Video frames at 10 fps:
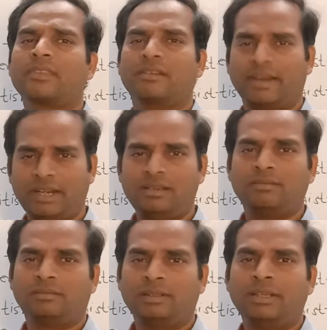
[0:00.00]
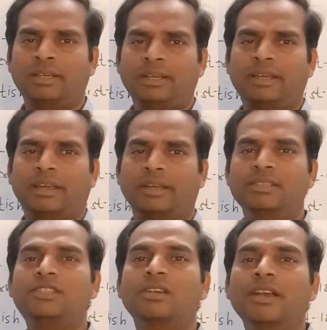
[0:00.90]
Right?
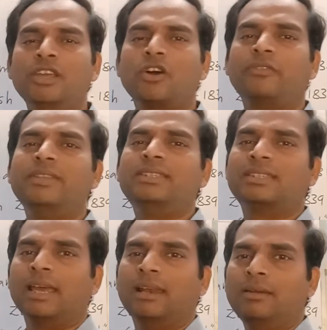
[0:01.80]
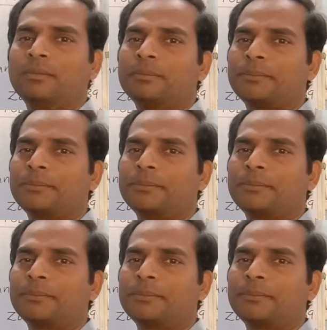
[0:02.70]
And study of this cell,